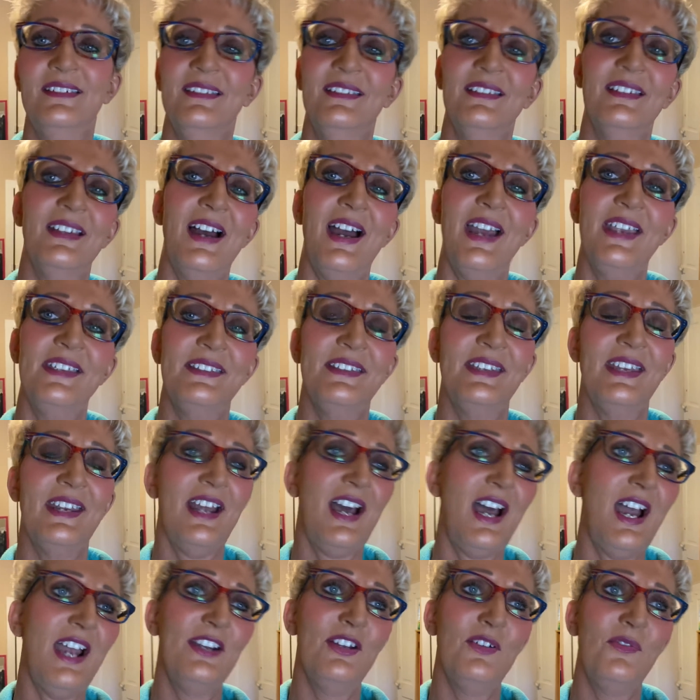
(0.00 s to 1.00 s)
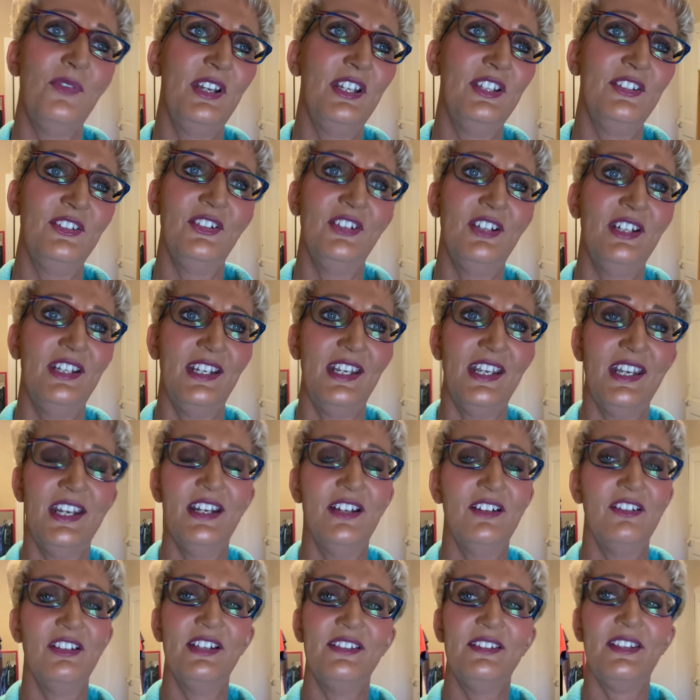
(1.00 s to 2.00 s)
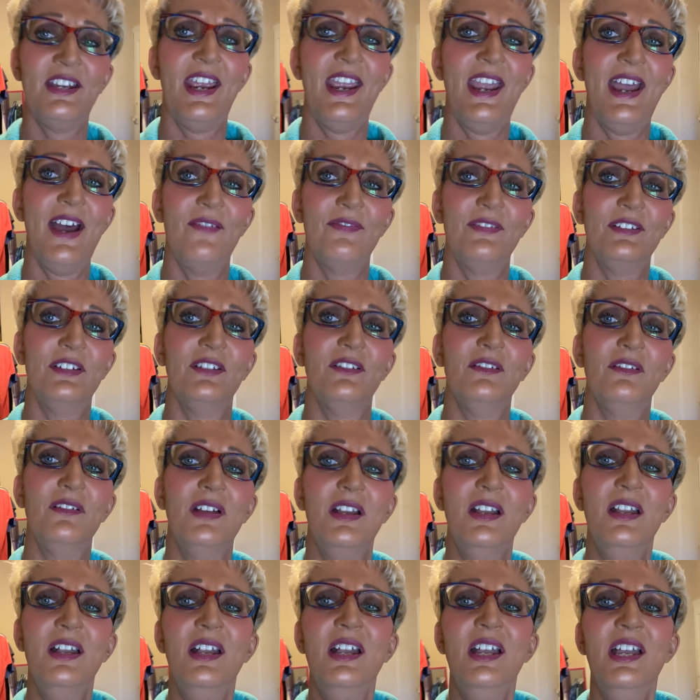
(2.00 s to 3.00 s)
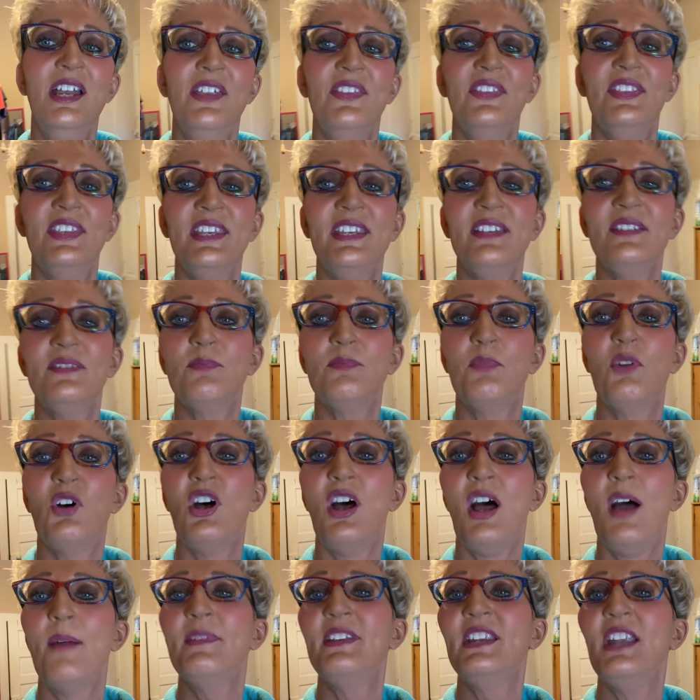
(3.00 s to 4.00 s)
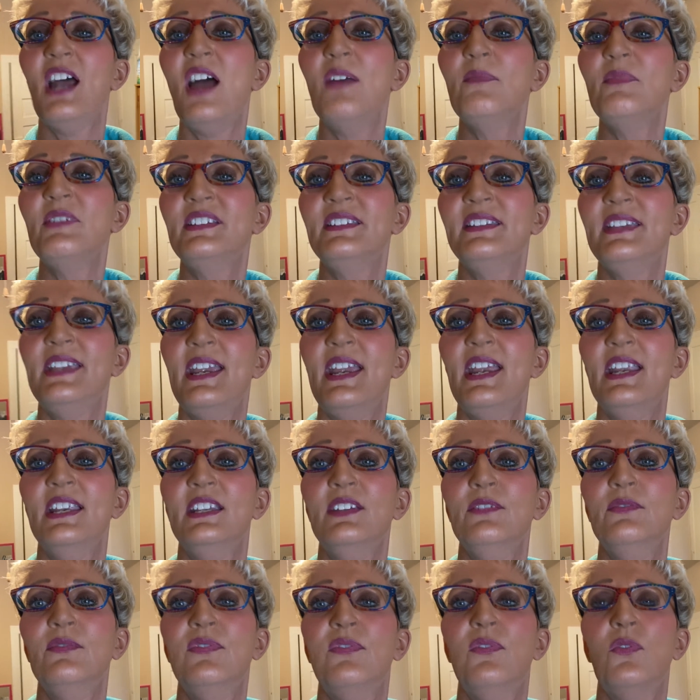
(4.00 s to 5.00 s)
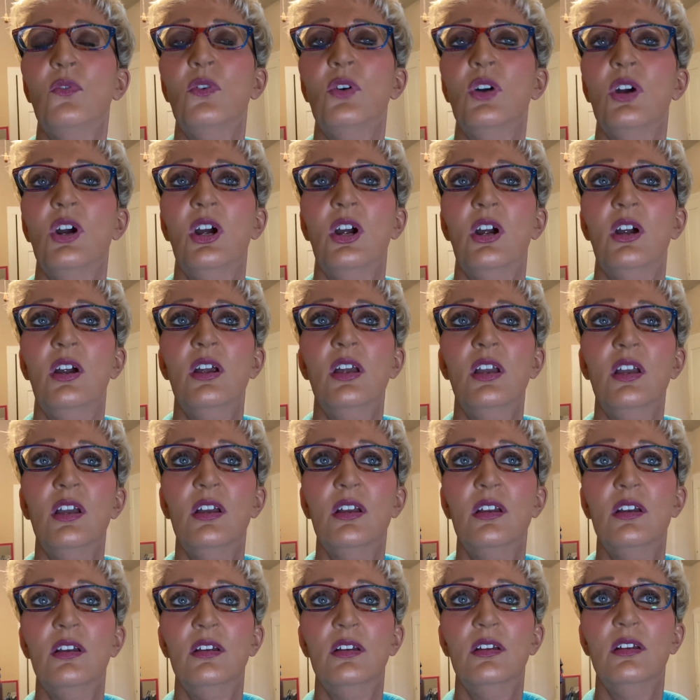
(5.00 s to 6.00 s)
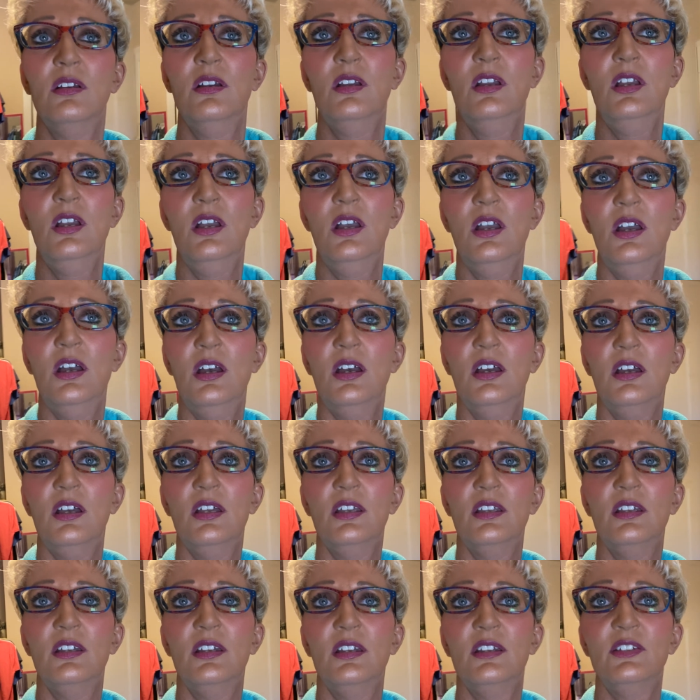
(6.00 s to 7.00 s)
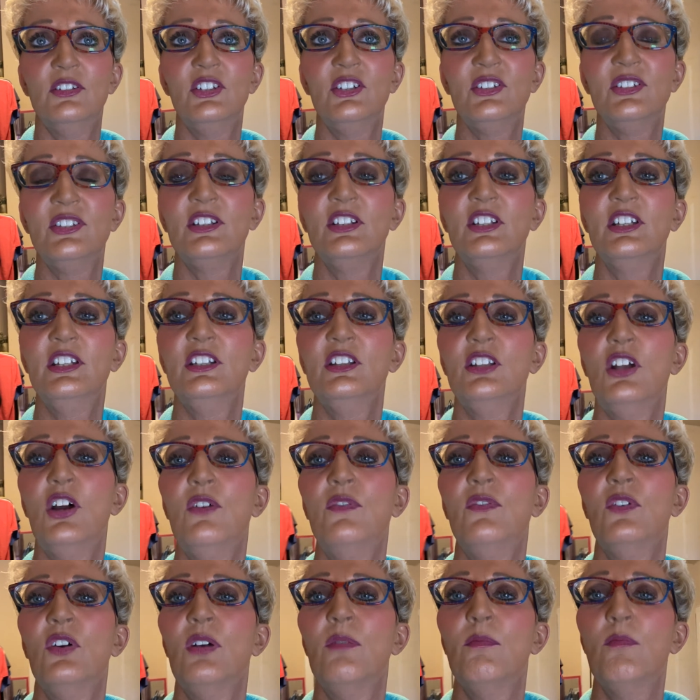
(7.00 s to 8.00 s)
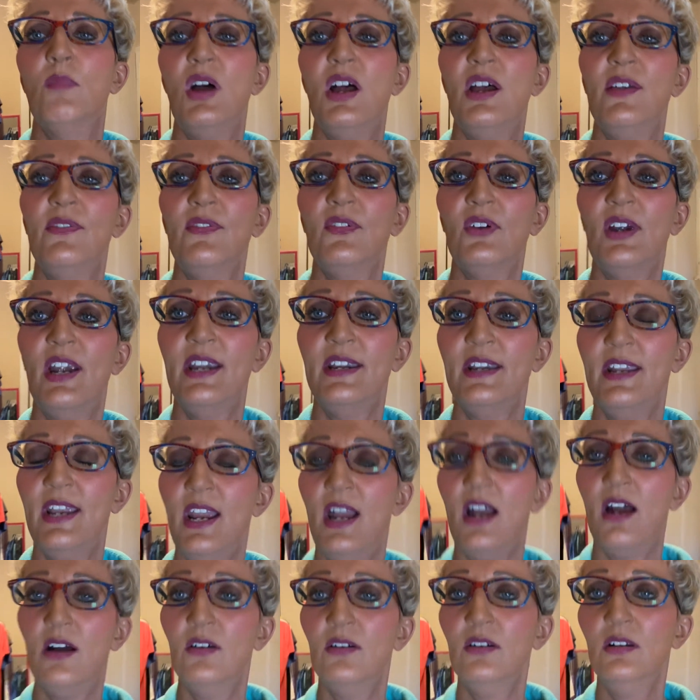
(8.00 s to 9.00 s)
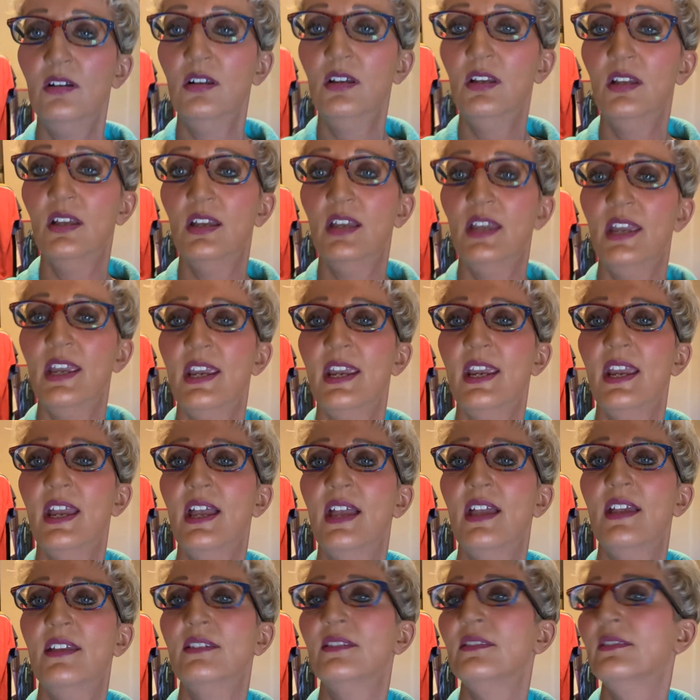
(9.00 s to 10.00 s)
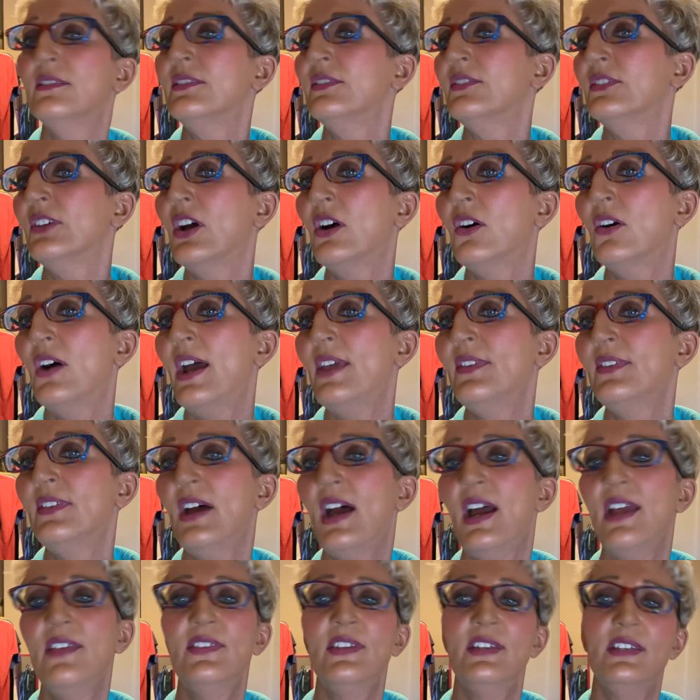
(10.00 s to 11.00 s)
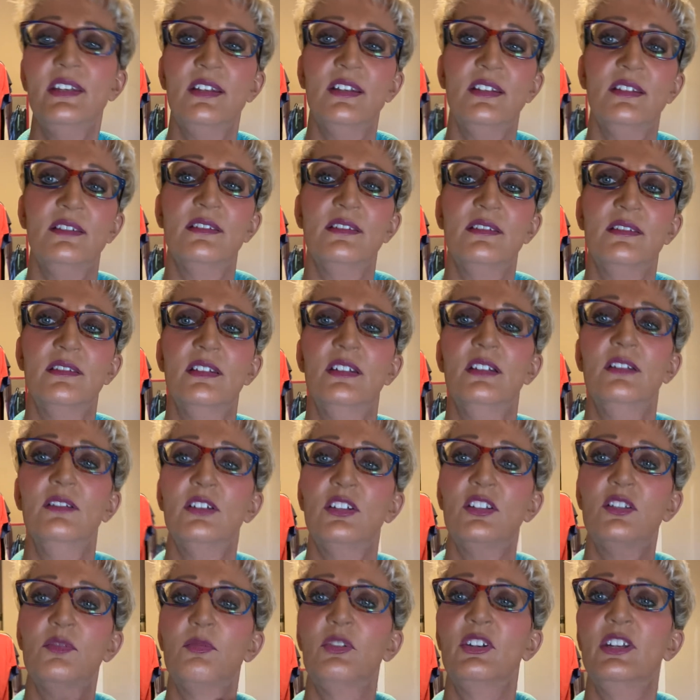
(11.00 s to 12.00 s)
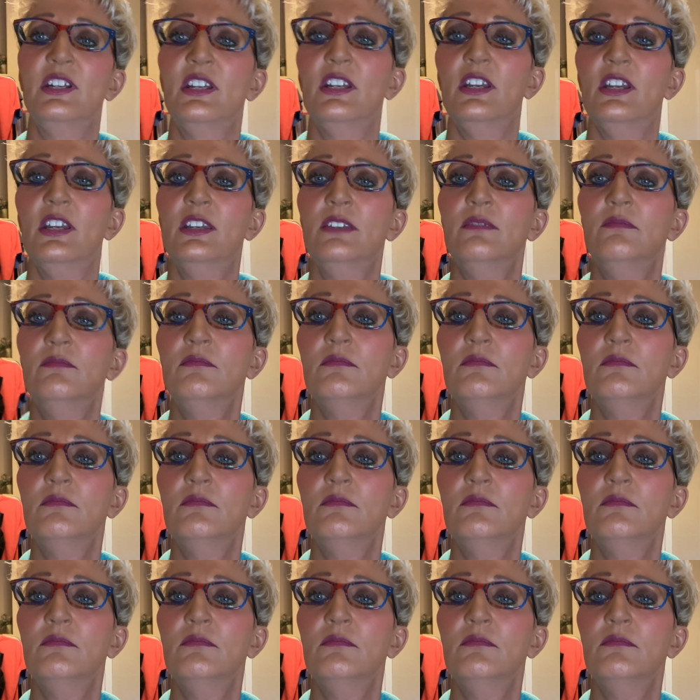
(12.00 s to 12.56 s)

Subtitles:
I said, I don't want to do it again unless I have to. I've been tanning for just a little over a month right now, and so I think it looks pretty good.